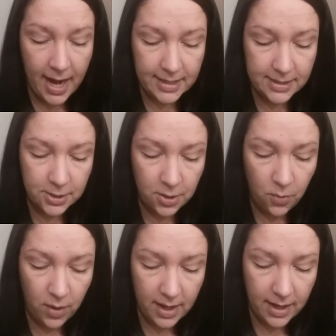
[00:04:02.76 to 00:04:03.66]
And so
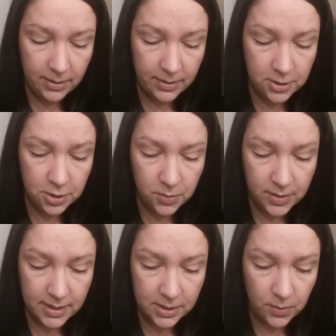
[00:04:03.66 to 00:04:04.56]
what I do
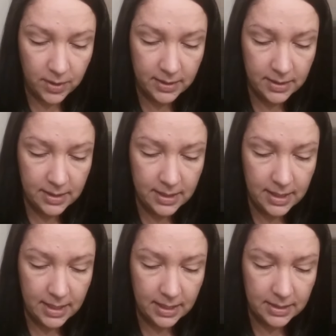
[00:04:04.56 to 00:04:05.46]
with this one
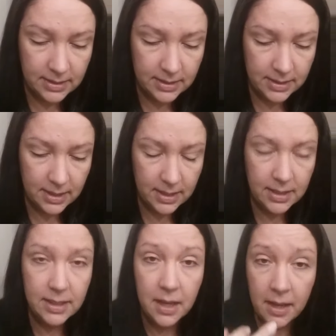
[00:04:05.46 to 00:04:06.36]
is,
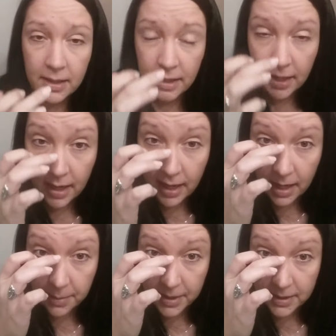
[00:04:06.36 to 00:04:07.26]

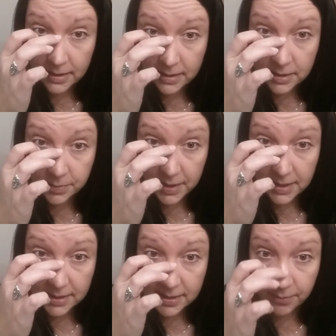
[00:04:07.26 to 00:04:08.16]
I might
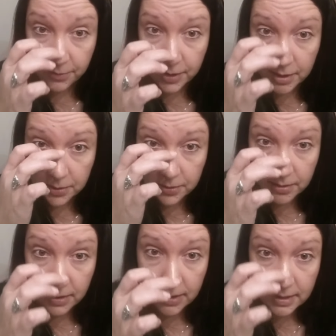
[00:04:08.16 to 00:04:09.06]
speed this up for
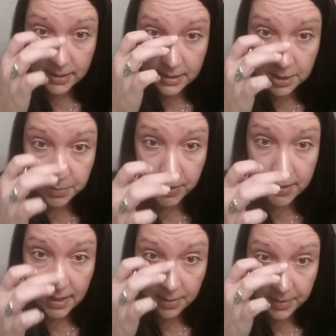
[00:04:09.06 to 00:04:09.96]
you, is I just put
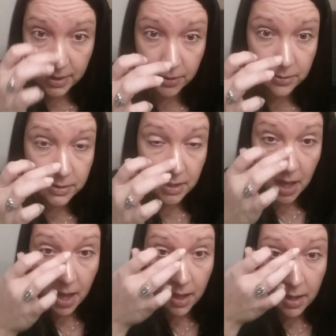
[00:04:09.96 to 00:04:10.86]
it down my nose.
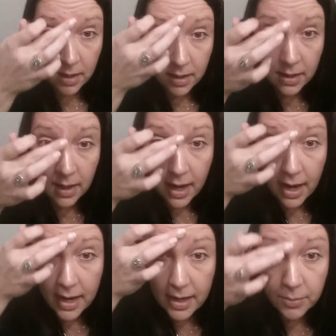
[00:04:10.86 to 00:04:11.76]

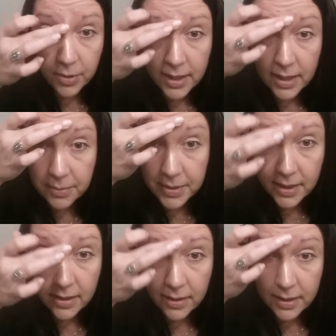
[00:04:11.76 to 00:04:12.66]
And I bring it up
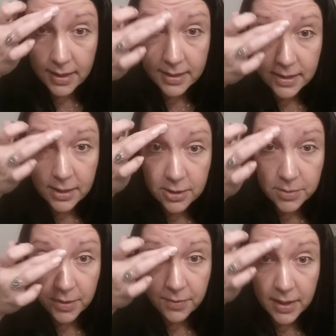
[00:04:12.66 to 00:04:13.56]
here, and yes, I
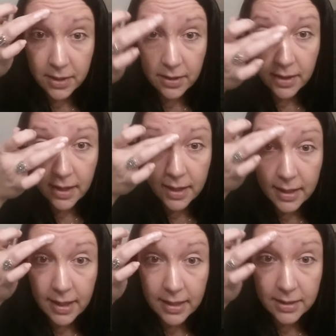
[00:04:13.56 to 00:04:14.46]
use my finger, and
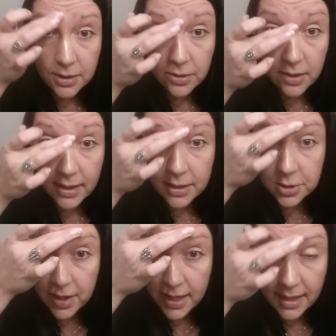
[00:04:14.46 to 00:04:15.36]
I kind of do like a
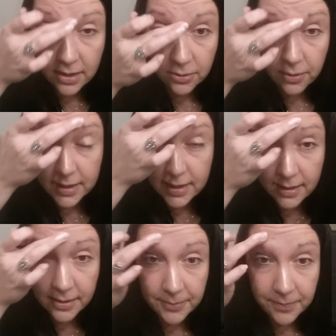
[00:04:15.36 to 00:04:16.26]
triangle right
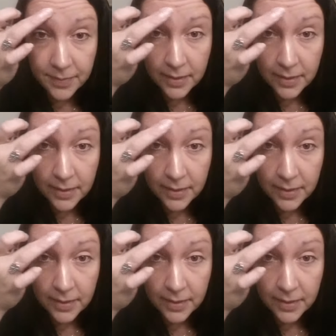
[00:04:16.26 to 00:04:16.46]
there.